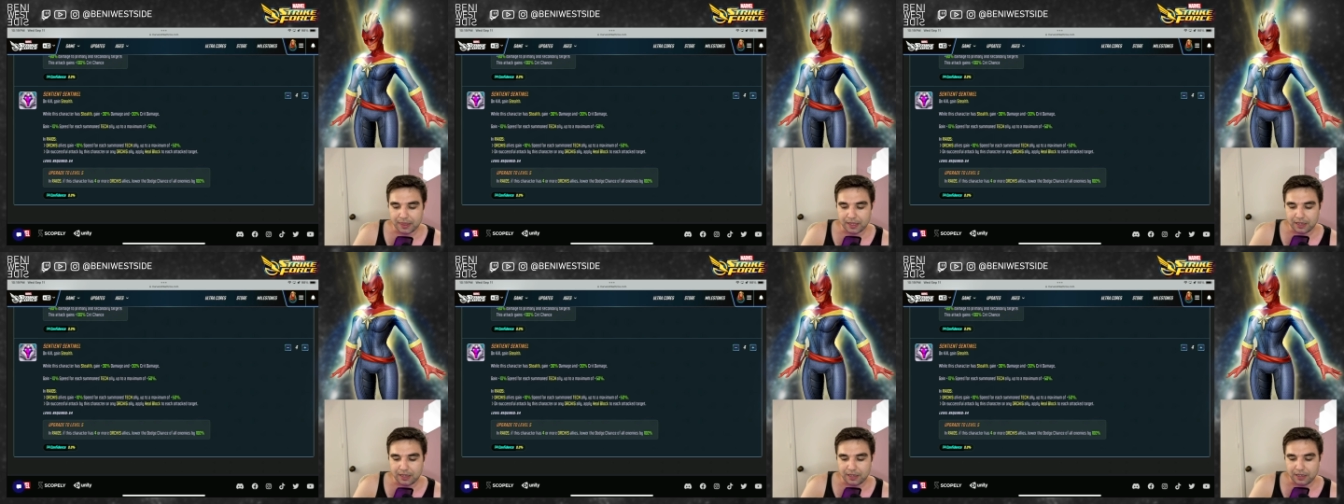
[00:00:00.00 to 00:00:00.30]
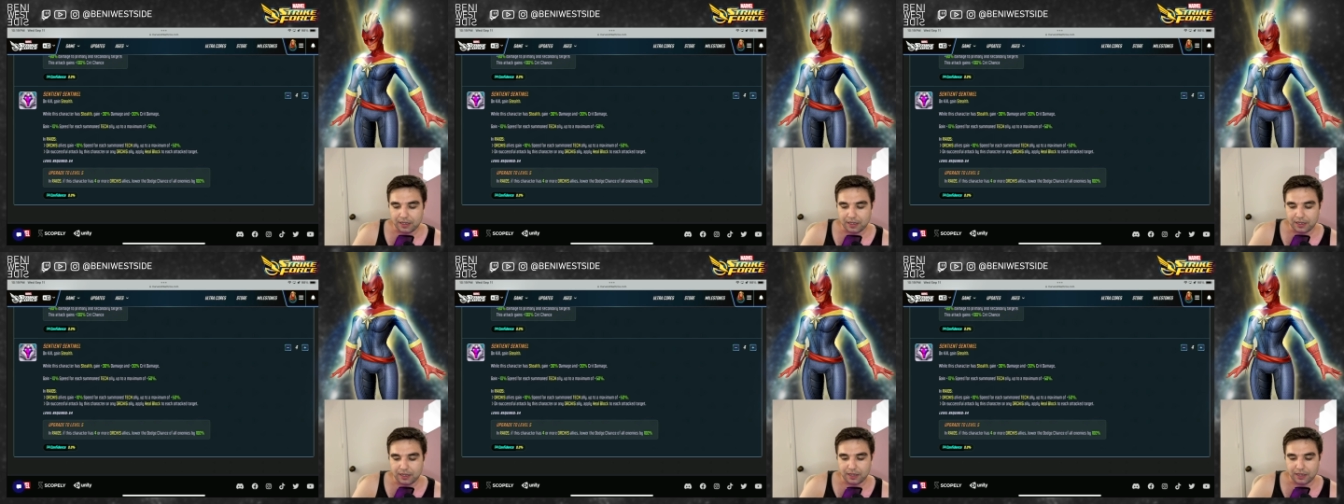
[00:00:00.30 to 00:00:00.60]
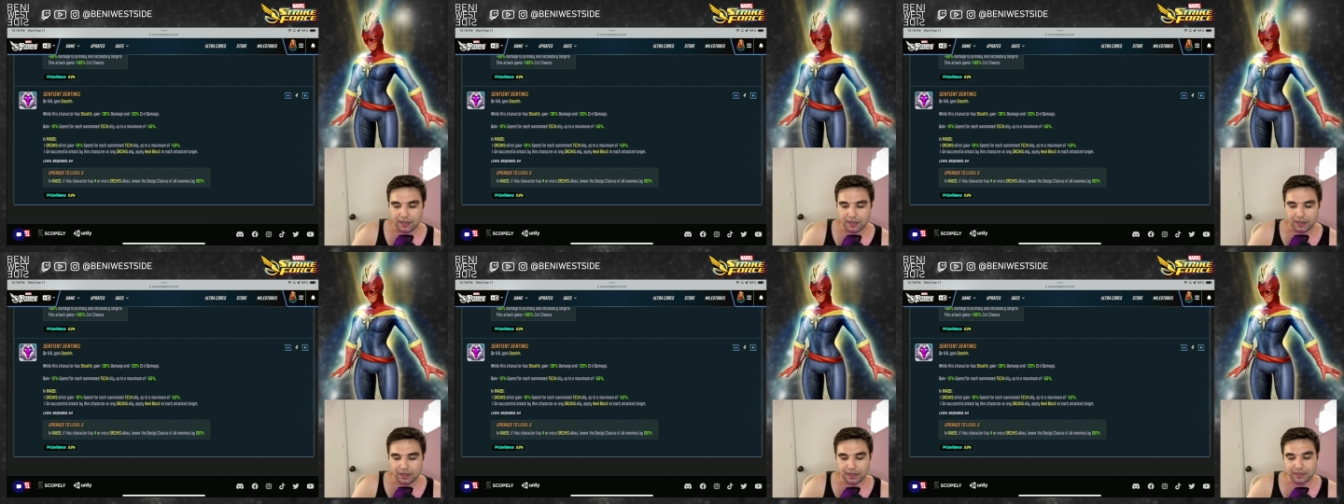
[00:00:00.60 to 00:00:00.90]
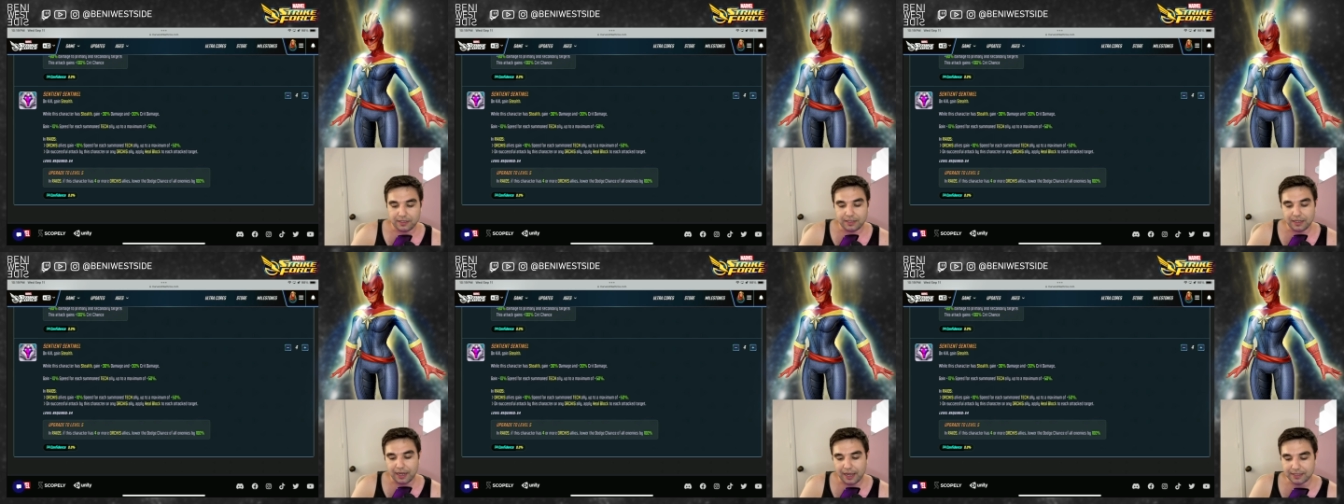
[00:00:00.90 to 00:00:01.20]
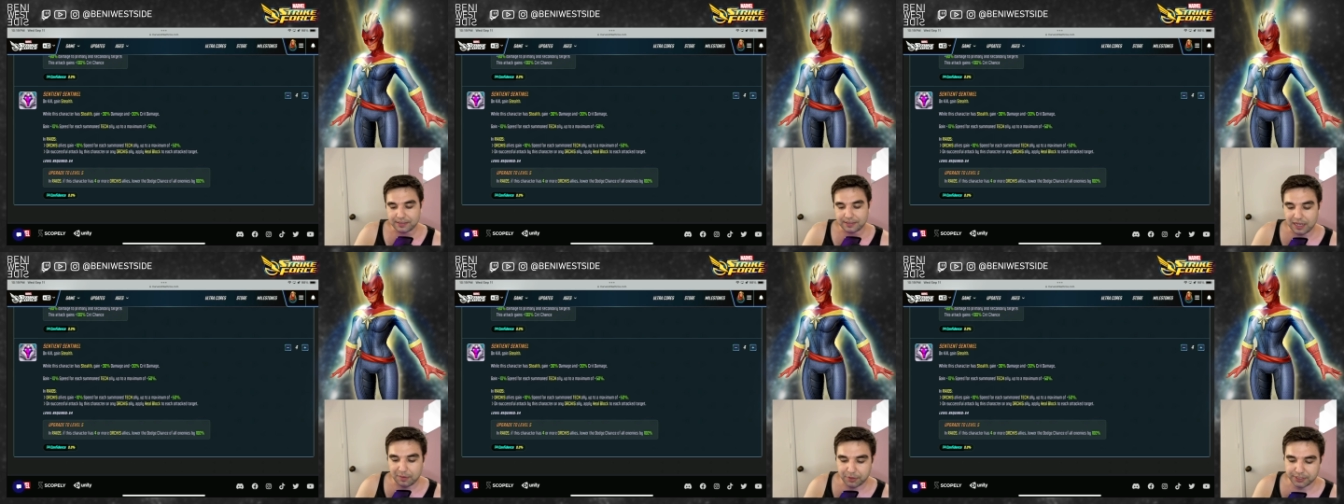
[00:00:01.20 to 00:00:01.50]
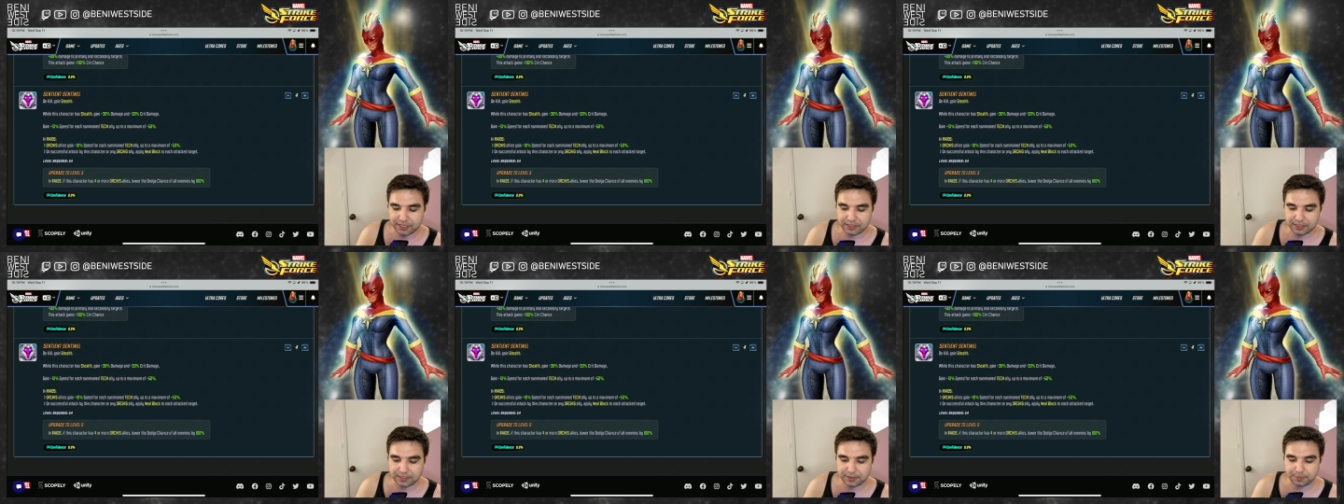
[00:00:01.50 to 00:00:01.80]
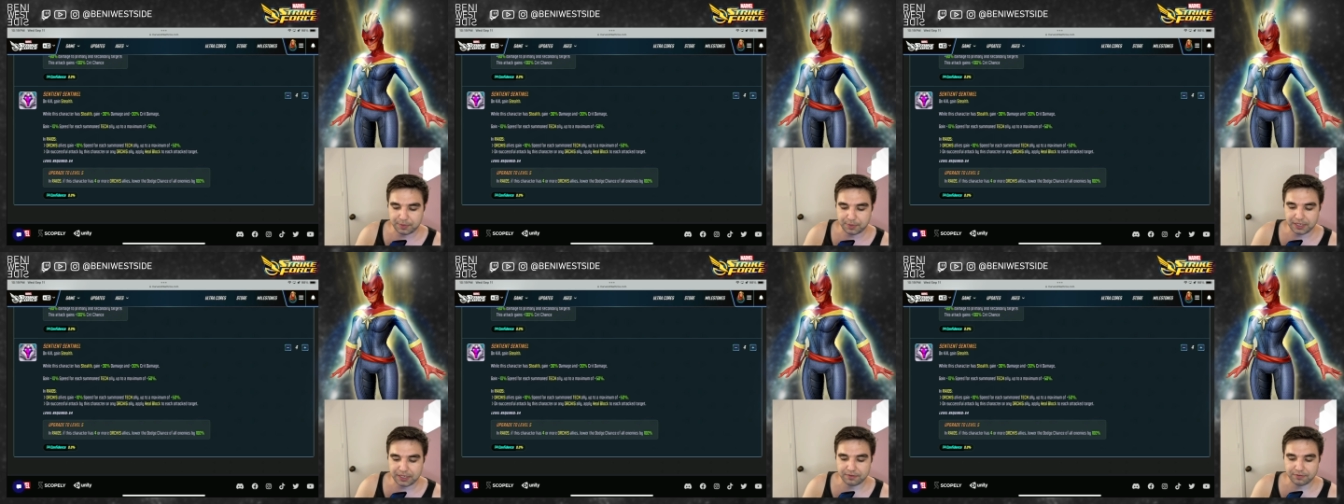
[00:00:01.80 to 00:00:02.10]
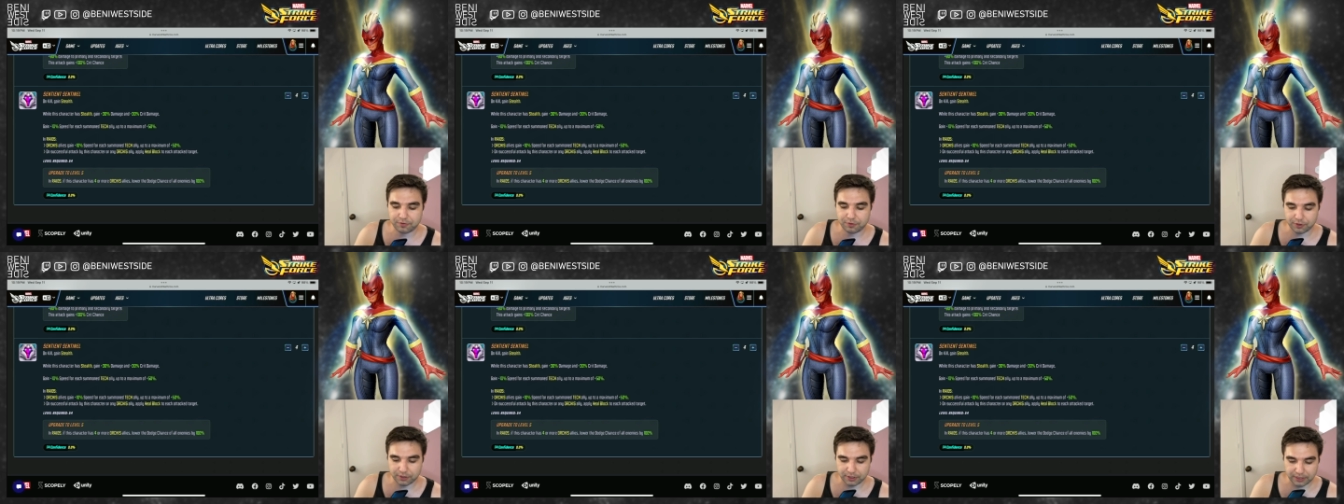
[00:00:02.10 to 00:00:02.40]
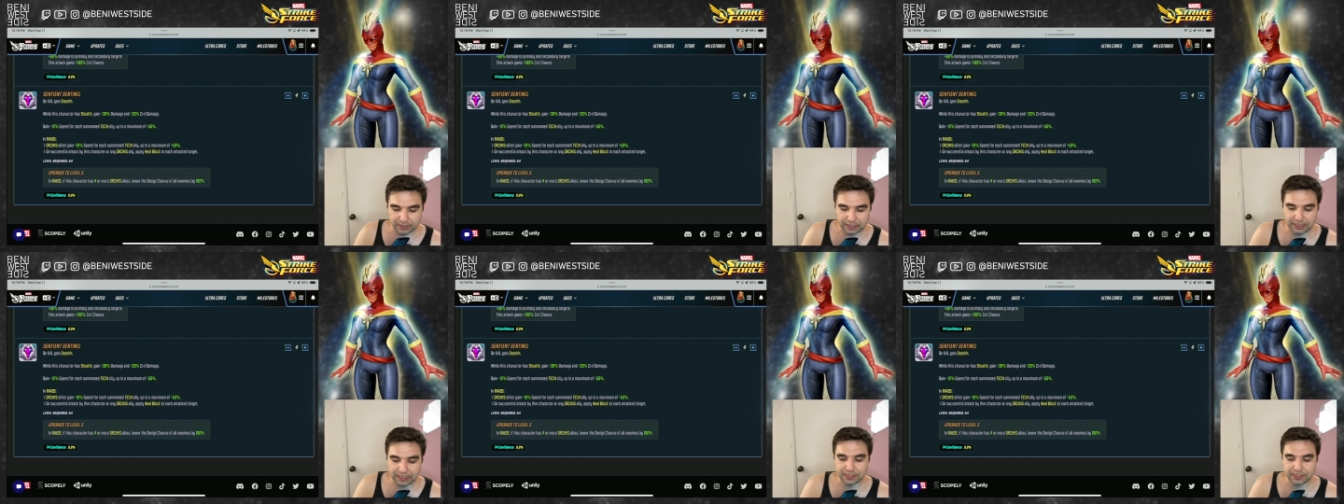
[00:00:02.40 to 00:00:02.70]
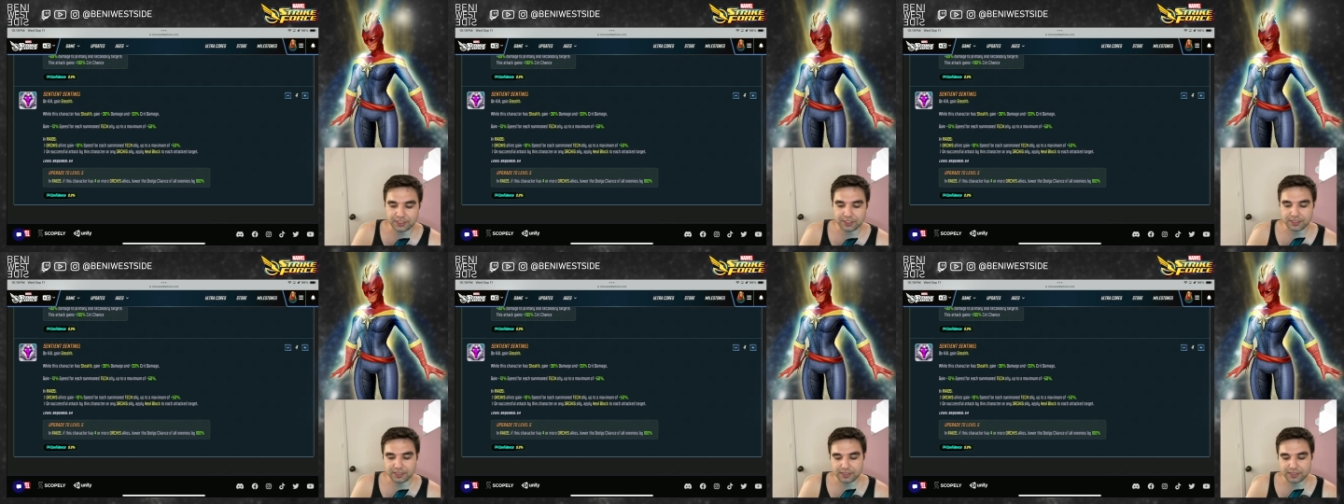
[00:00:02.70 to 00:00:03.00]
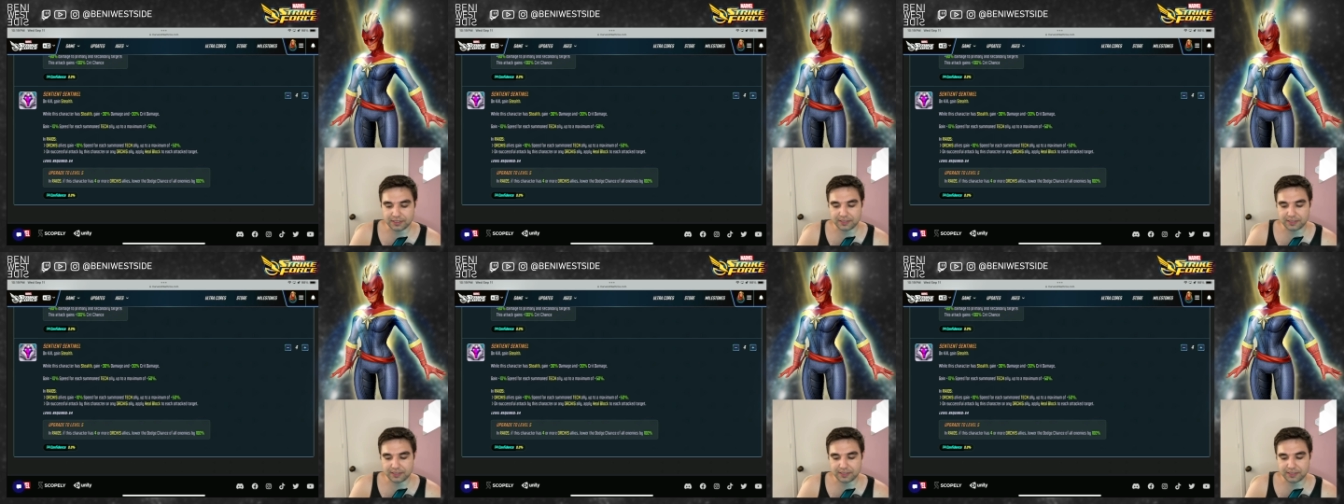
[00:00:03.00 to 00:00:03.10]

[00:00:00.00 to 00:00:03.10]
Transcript: He has 10% speed for each